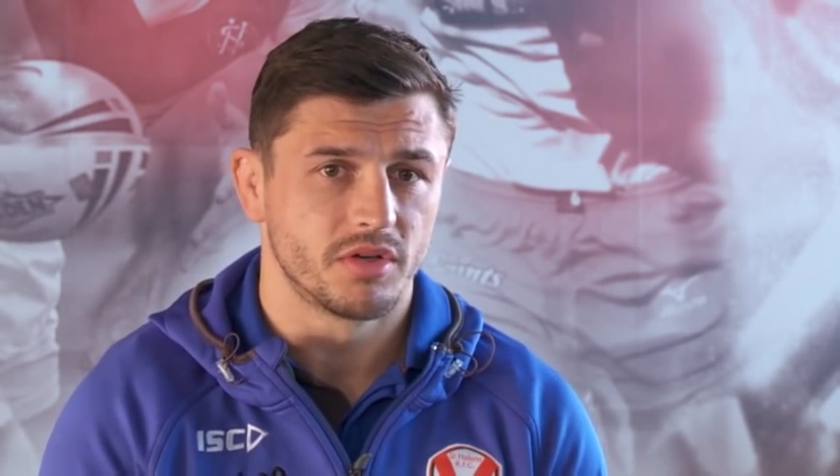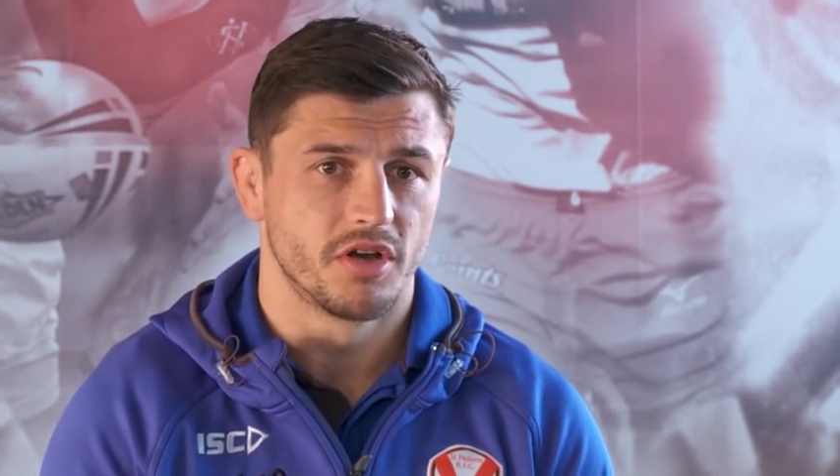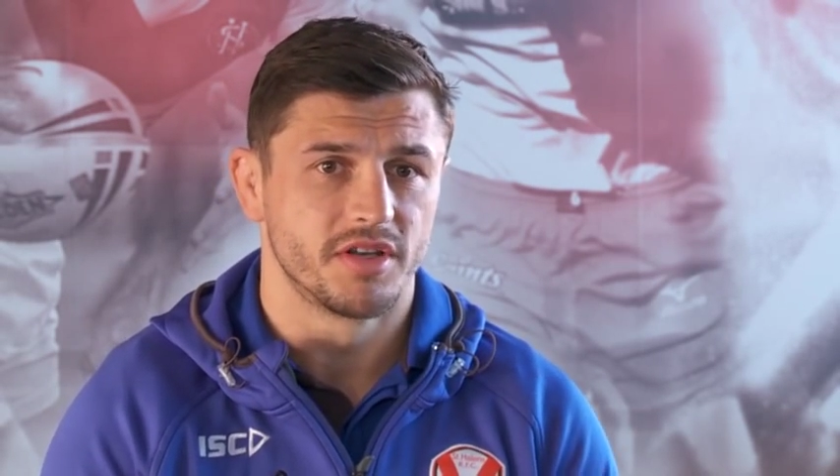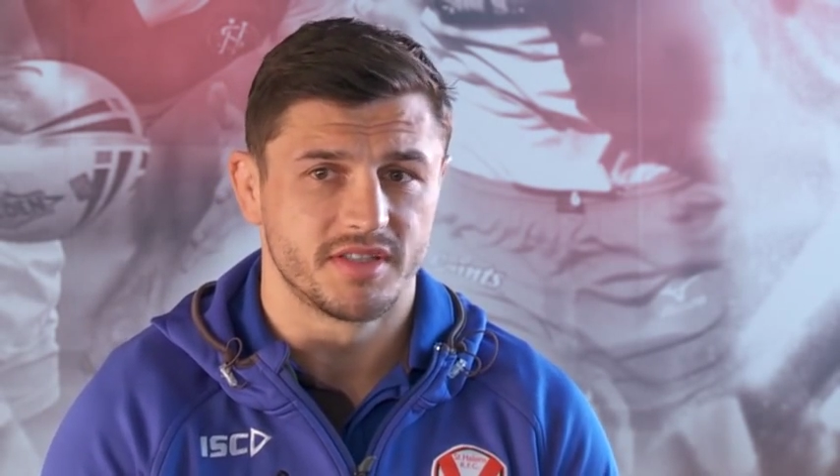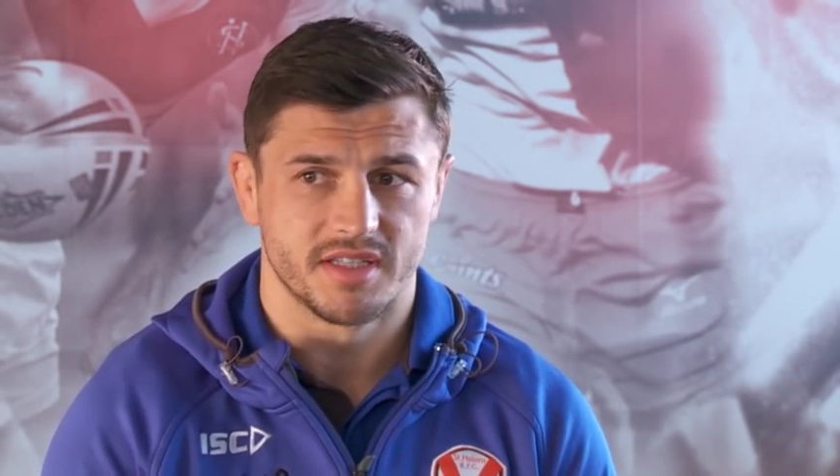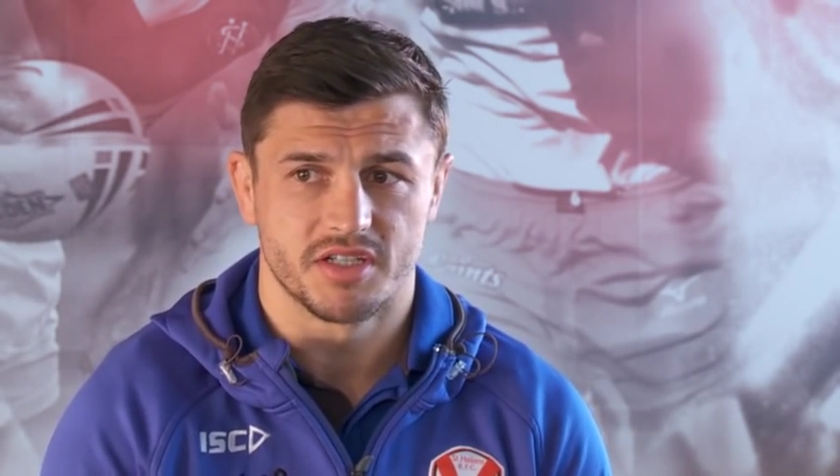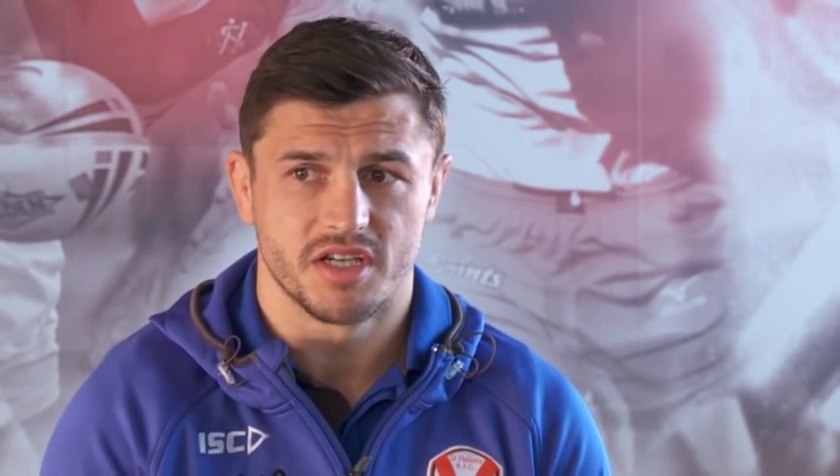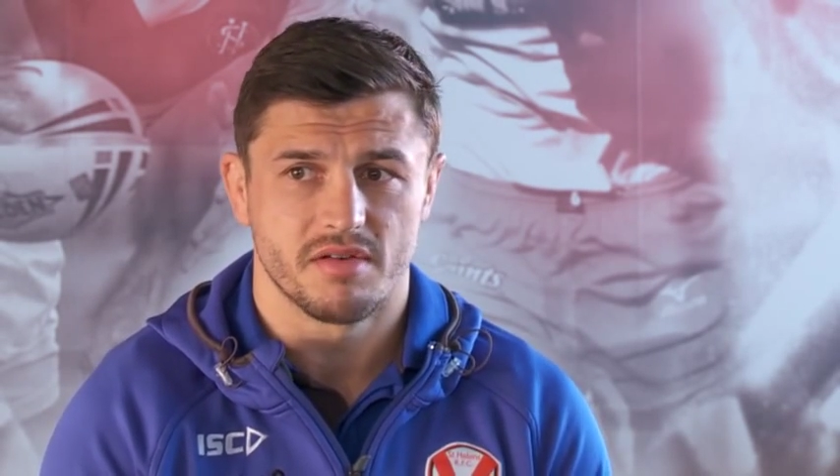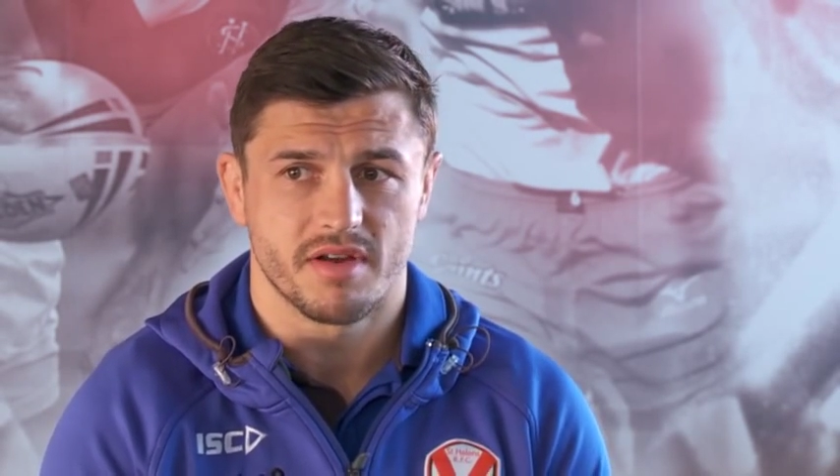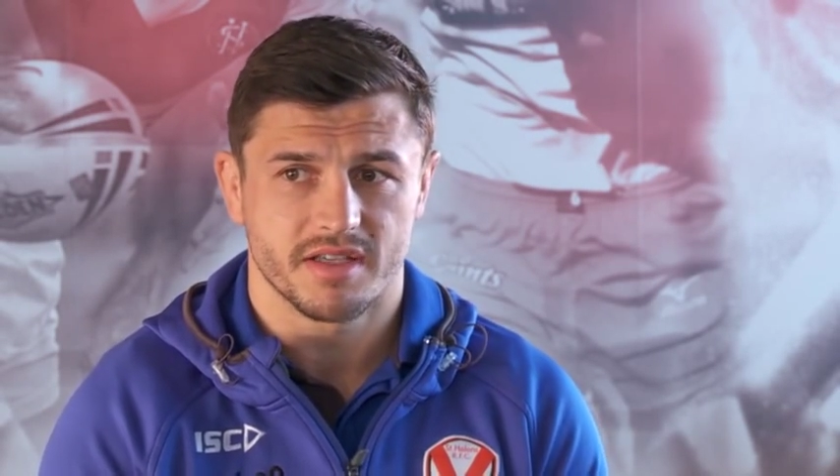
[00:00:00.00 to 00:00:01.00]
And going into this
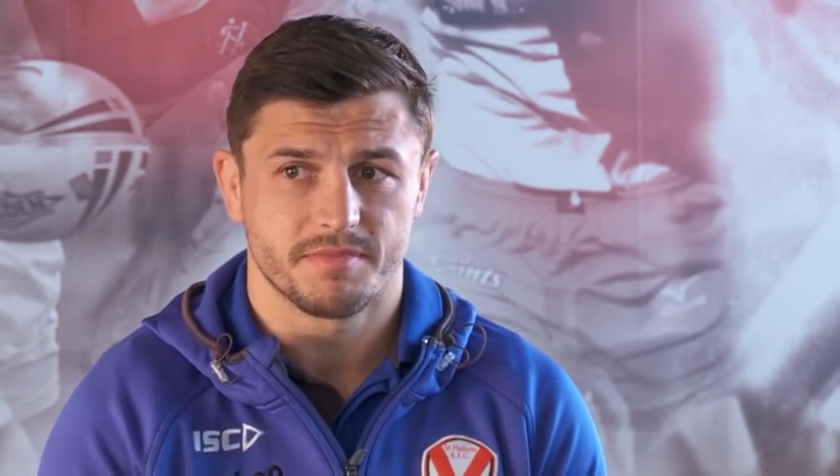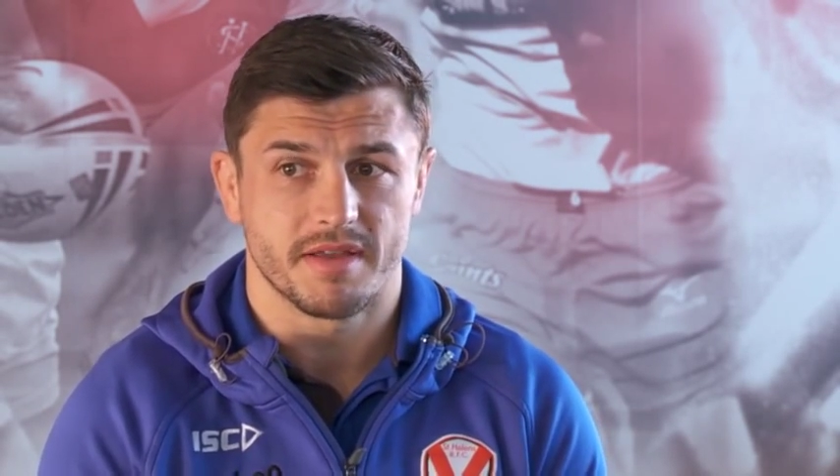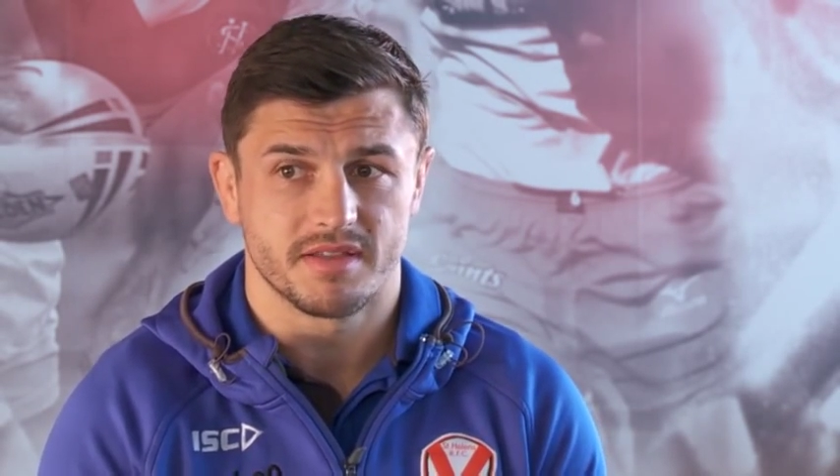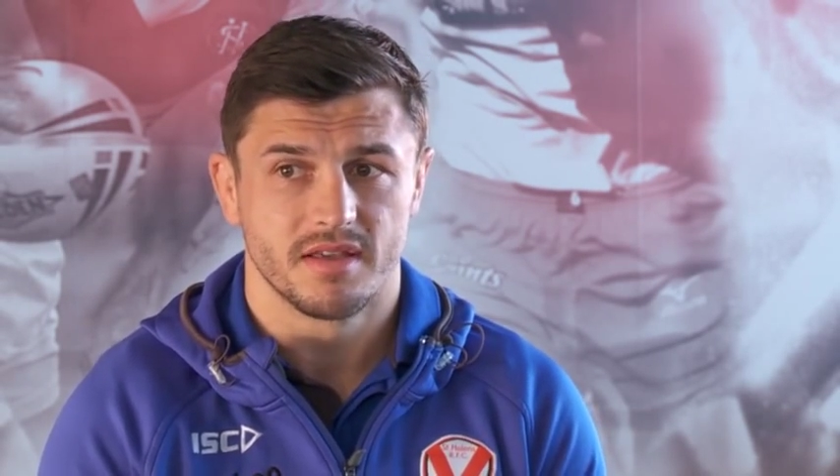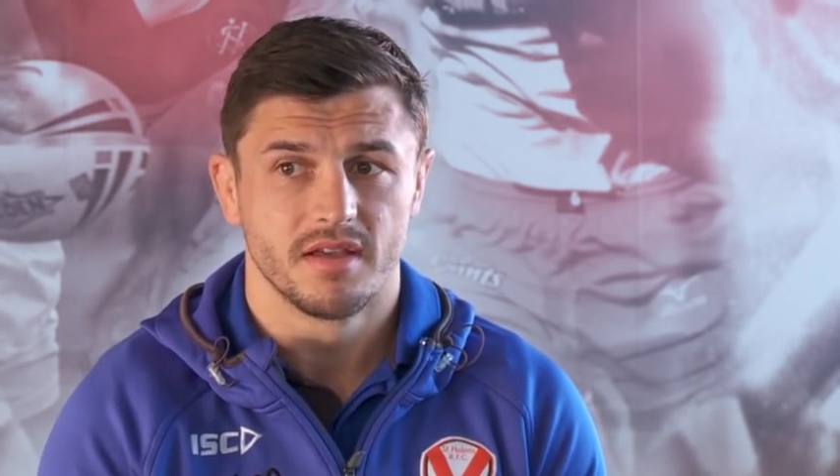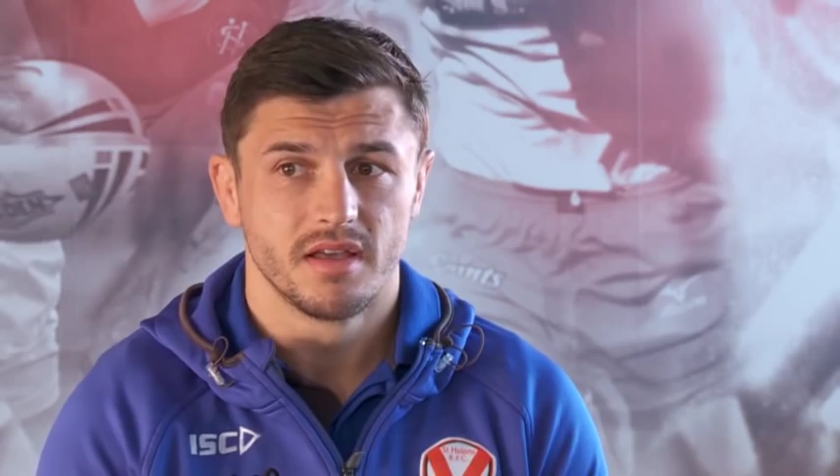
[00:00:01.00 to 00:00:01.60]
year, I expect,